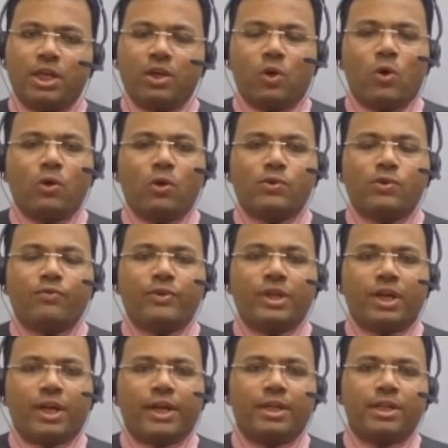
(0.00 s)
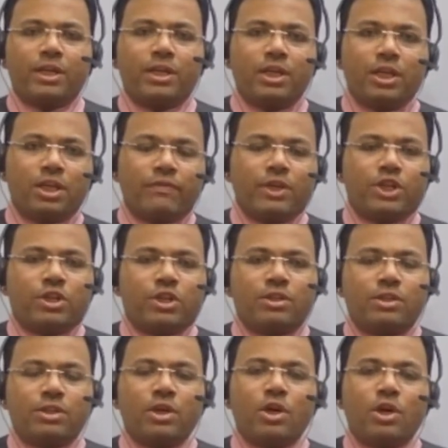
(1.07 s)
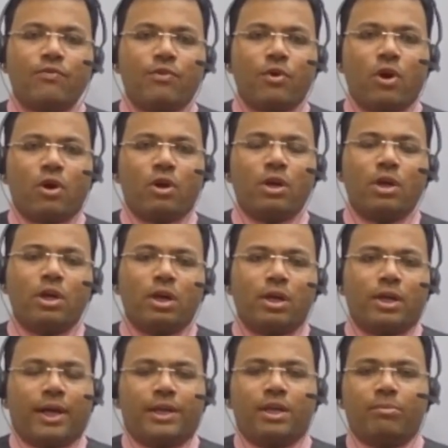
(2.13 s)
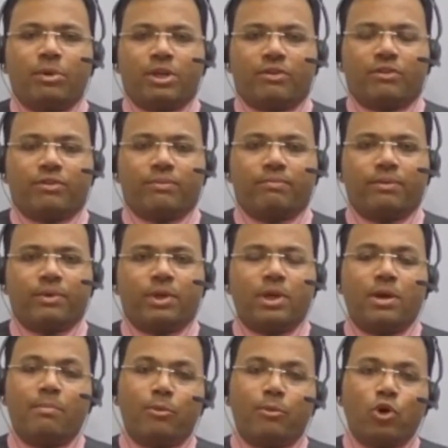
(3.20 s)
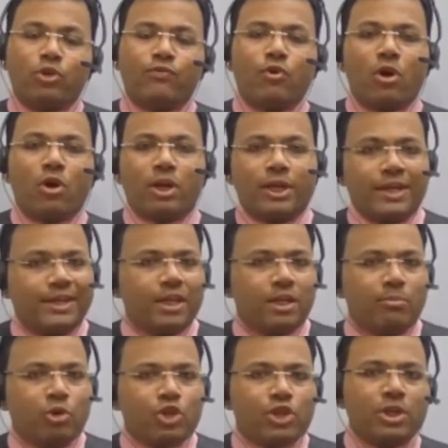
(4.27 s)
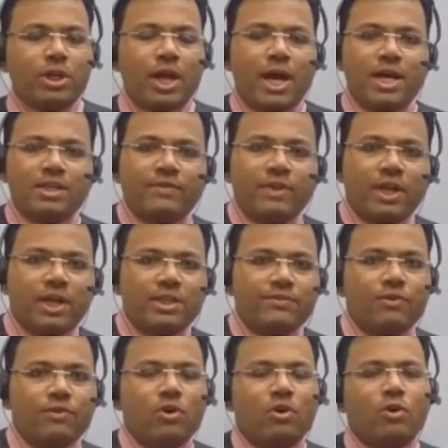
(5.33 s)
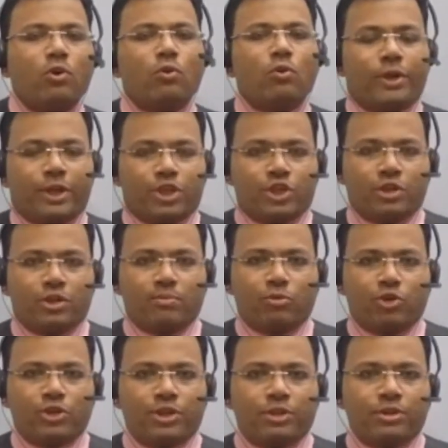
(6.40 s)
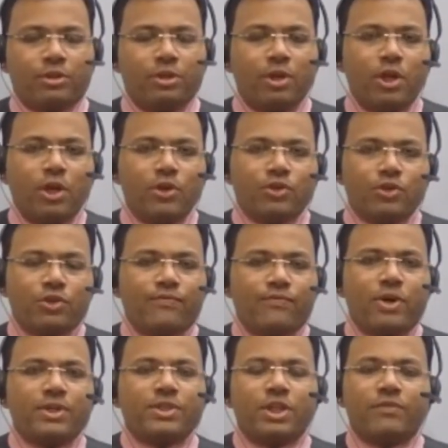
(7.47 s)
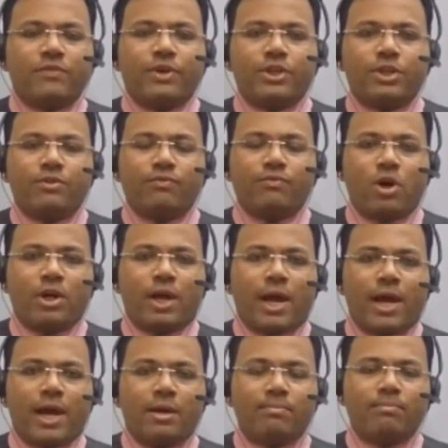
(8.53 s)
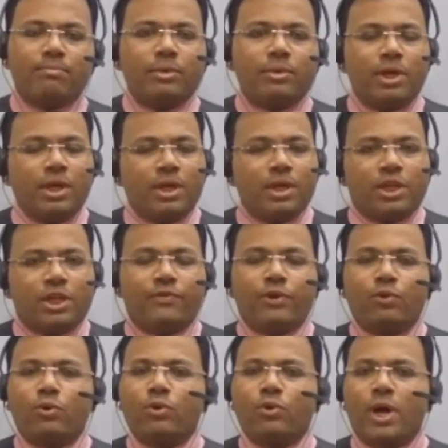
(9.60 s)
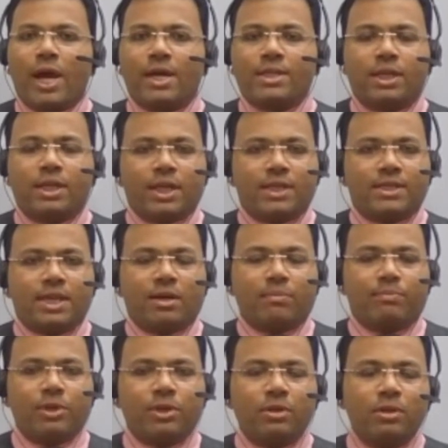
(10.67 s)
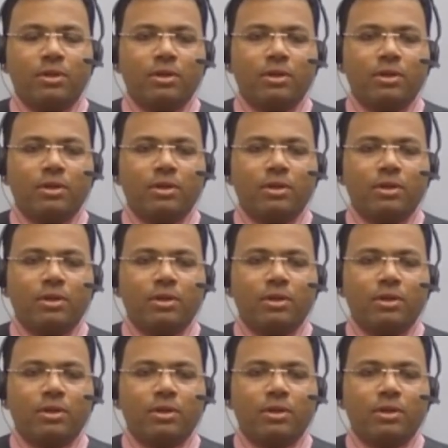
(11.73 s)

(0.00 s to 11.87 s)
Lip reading: also we write the equations for dynamics, both for linear motion as well as for rotational motion. So the first equation, what I'm giving you as an example,